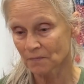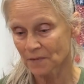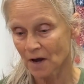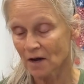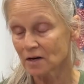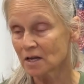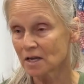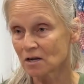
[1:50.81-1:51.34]

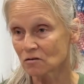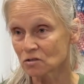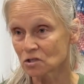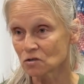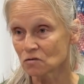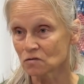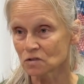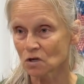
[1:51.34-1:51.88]
on here
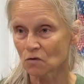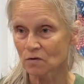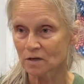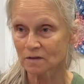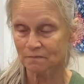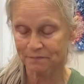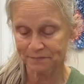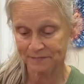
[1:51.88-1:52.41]
too, so
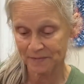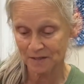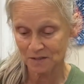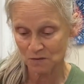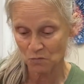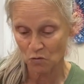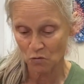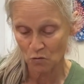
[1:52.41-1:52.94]
it
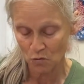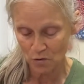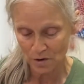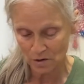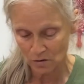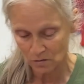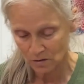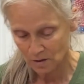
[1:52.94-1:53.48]
gets more oil.